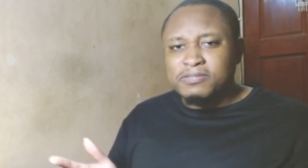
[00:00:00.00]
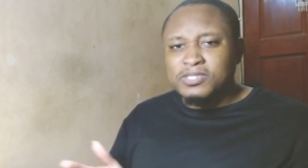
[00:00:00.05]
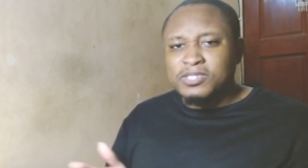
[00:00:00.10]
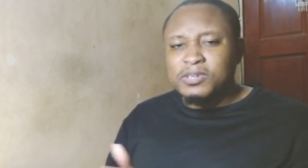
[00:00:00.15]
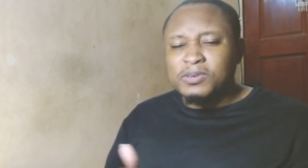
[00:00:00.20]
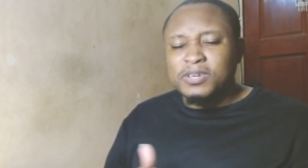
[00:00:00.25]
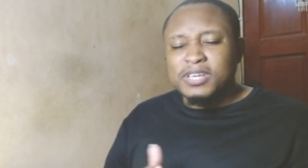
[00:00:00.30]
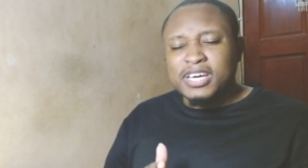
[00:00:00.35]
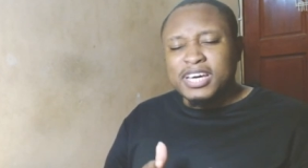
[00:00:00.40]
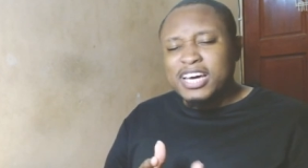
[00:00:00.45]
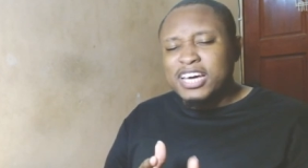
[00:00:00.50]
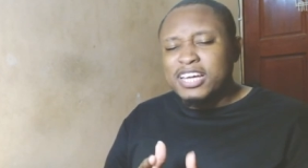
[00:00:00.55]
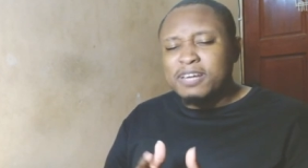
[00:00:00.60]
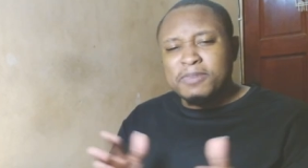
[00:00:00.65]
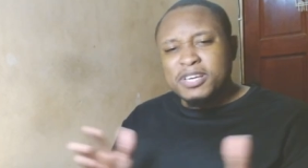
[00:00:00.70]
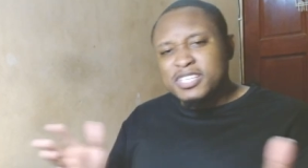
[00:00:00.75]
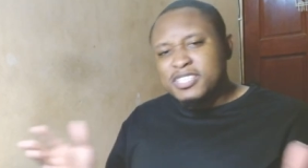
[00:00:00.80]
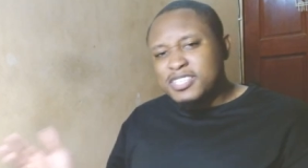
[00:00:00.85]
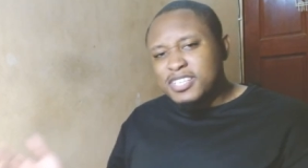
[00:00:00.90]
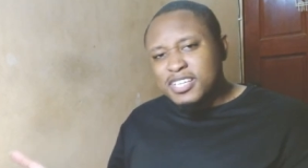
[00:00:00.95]
So it kind of
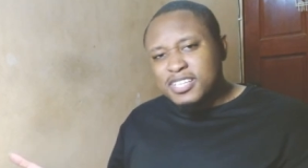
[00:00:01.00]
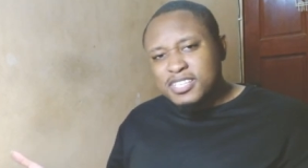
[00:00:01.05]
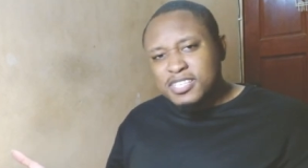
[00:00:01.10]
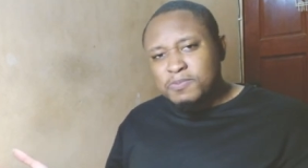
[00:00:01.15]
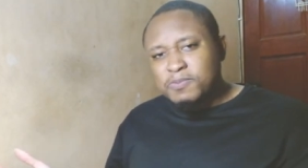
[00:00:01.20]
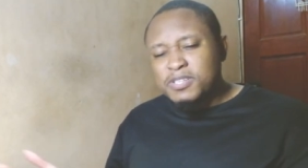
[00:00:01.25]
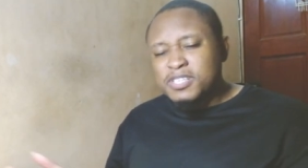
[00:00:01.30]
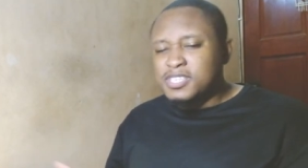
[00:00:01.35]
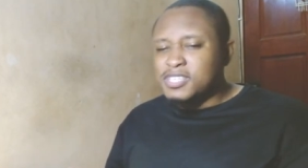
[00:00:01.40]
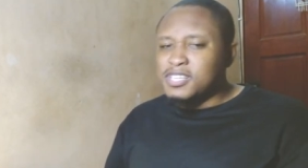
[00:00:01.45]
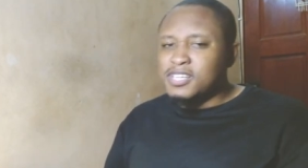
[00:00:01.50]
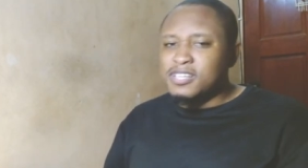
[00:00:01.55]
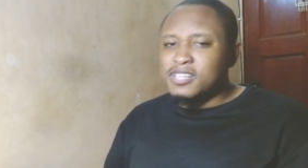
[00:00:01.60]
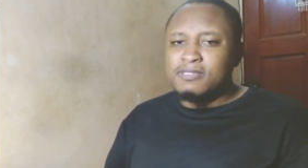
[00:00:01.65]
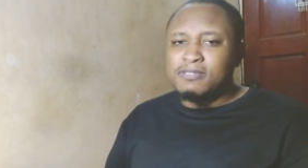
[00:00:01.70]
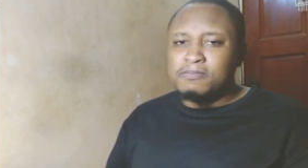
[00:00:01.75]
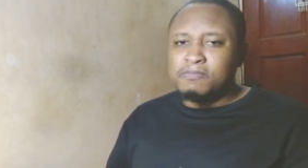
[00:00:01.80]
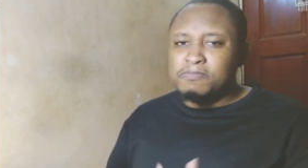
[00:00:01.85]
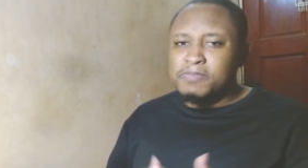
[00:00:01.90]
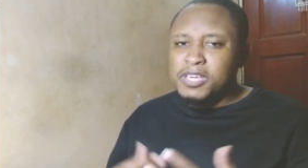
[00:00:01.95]
makes sense, but
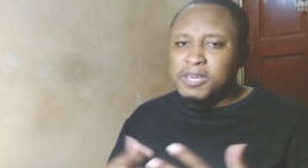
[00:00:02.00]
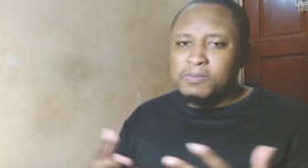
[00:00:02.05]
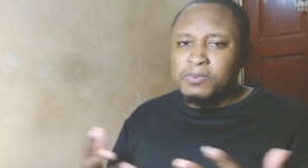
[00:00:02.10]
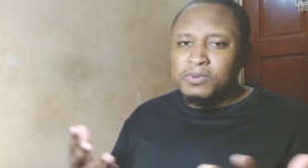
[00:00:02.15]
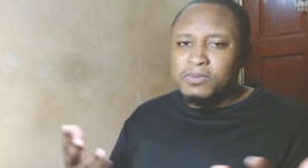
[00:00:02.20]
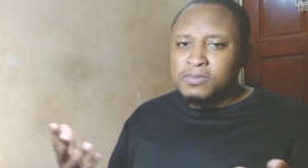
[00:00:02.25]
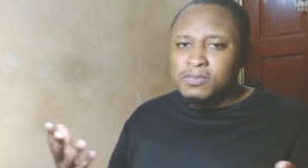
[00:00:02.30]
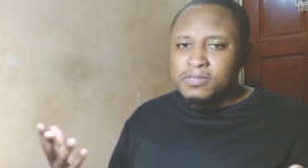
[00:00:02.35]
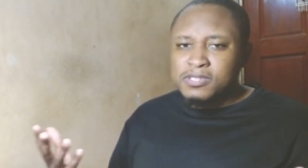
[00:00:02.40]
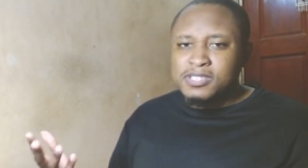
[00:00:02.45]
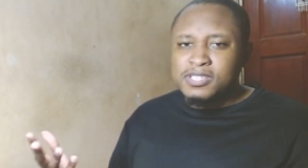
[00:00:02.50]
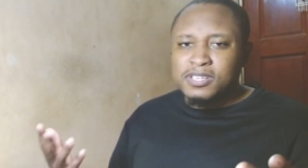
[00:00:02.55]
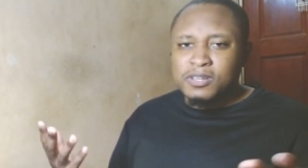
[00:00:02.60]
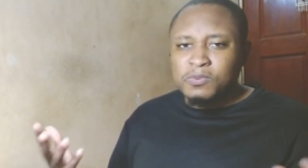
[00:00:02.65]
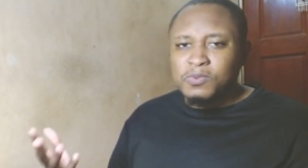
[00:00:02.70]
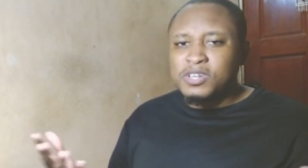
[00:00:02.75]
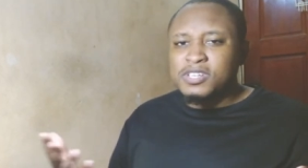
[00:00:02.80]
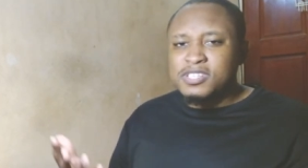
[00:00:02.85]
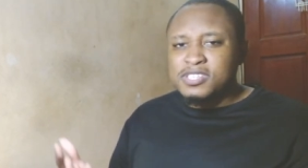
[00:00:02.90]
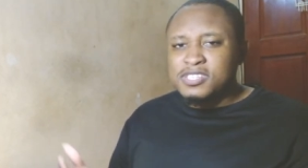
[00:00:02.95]
still, people
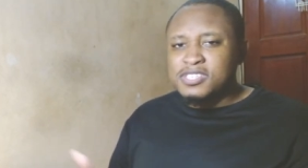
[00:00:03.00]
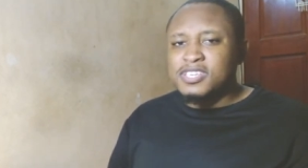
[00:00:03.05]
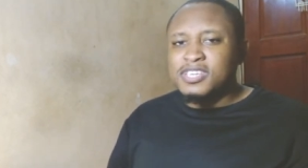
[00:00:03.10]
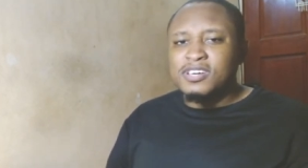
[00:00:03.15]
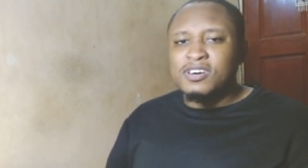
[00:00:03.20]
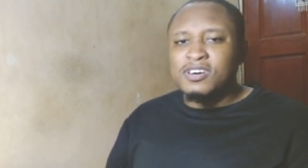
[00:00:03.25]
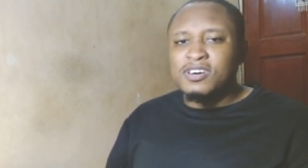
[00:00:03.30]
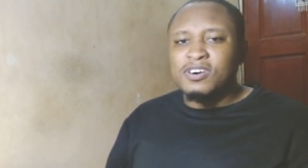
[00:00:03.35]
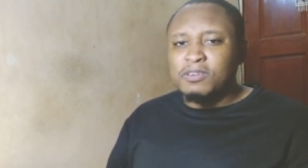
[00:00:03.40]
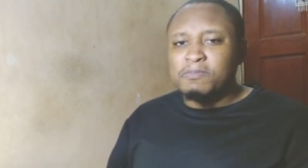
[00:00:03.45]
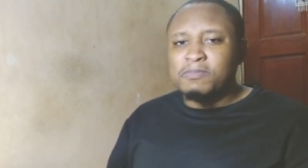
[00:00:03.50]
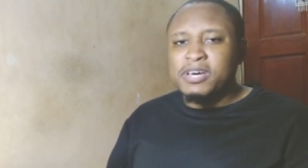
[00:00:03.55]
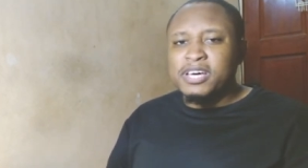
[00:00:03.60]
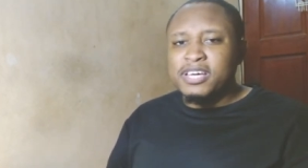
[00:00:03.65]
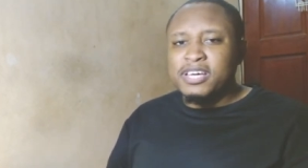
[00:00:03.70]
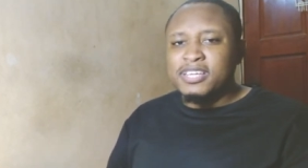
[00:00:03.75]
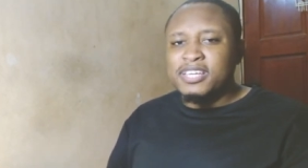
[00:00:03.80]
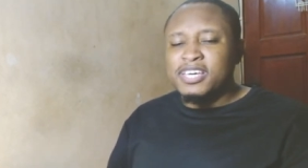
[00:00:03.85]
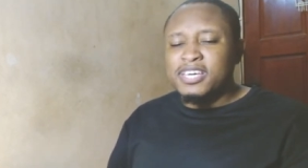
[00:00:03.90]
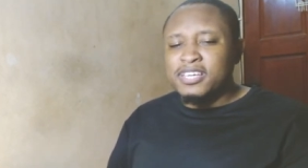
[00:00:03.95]
still want to see Uncle
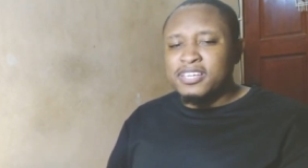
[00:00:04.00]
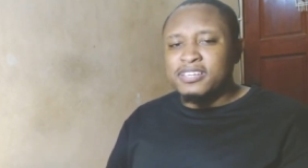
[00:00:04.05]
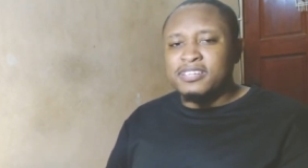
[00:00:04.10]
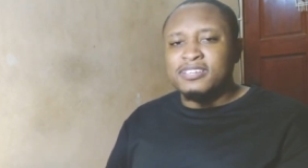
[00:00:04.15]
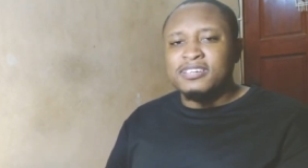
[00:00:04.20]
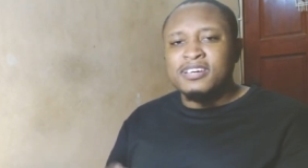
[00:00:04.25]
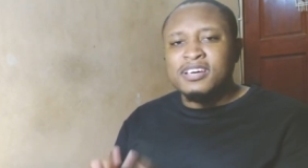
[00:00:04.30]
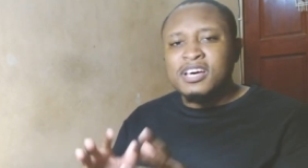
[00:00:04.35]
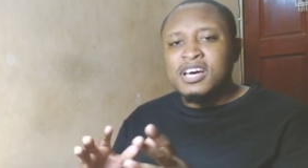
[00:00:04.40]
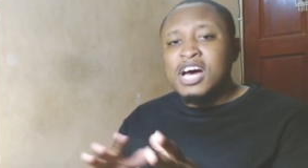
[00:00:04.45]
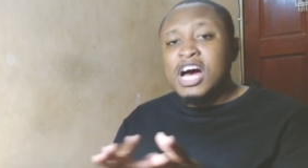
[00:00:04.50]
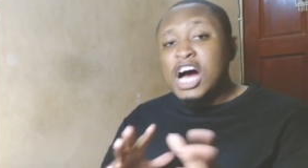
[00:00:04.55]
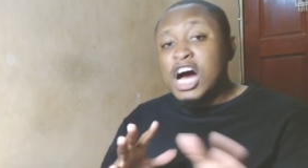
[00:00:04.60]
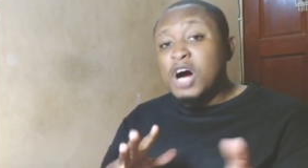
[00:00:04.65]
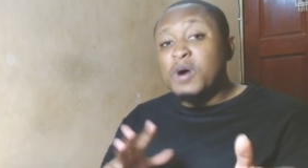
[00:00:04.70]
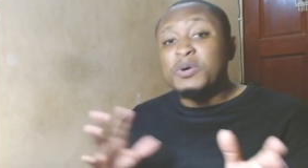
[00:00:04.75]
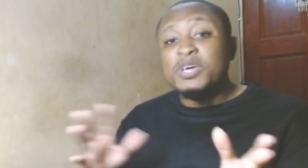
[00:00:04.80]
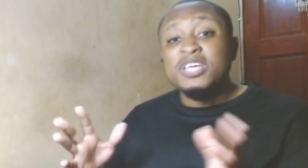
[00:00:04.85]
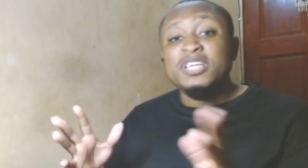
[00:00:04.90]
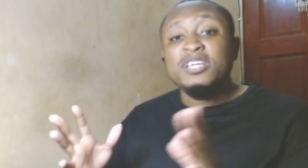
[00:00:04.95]
Ben in
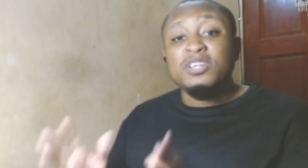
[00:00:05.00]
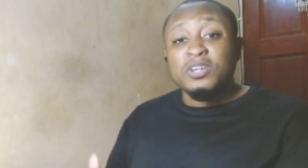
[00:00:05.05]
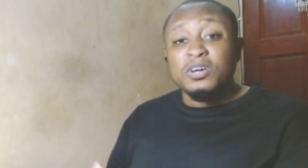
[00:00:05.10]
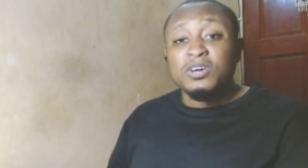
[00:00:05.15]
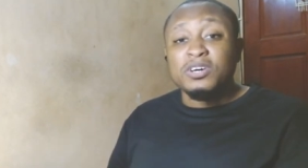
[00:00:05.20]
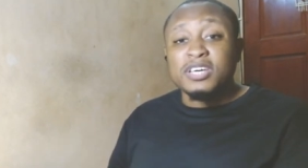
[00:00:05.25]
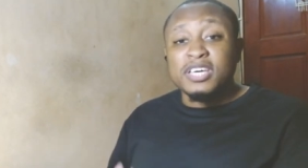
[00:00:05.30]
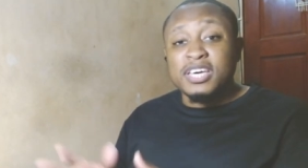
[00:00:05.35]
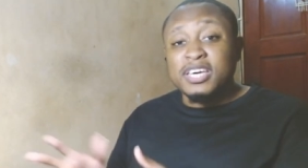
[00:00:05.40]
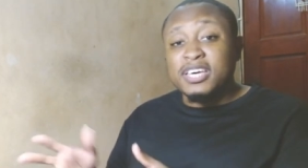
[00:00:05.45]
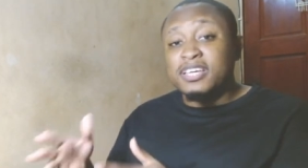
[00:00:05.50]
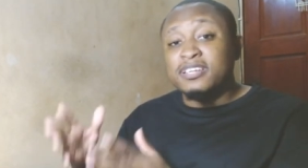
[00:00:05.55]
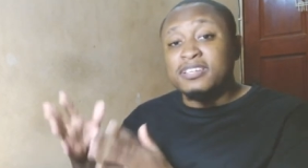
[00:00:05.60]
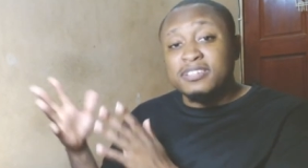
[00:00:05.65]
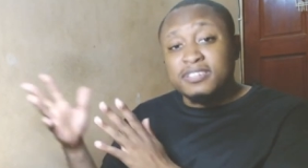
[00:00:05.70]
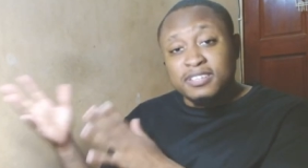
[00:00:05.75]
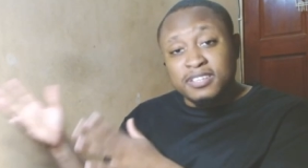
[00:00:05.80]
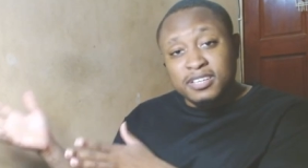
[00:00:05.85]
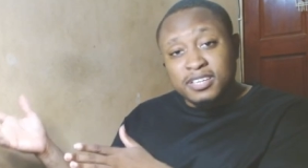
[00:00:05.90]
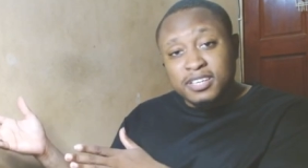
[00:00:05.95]
how he looked in,